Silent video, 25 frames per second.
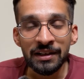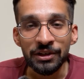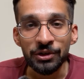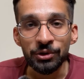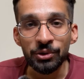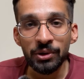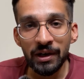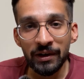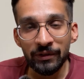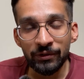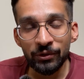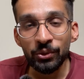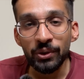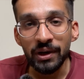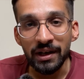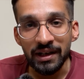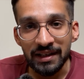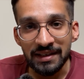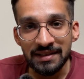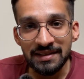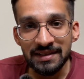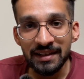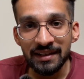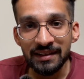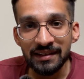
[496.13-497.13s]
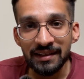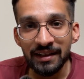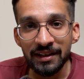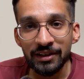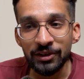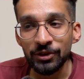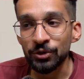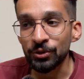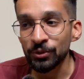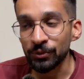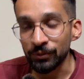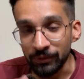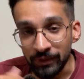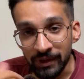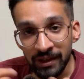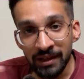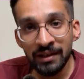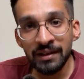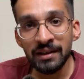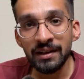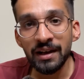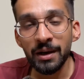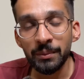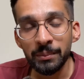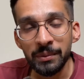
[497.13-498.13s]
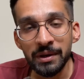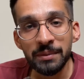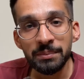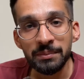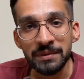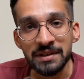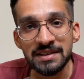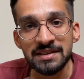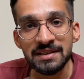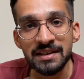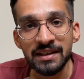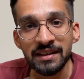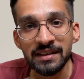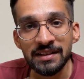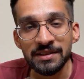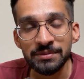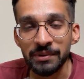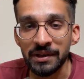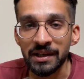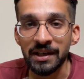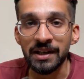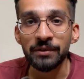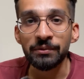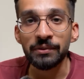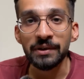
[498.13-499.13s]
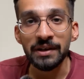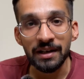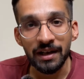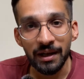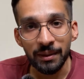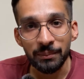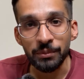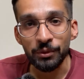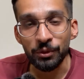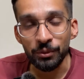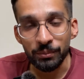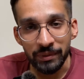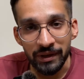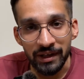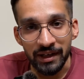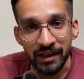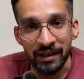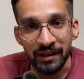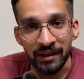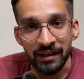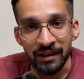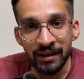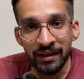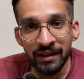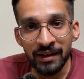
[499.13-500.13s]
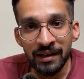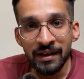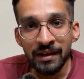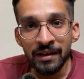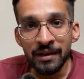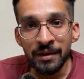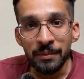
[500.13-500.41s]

You have to understand that you will commit mistakes when it will come to parenting,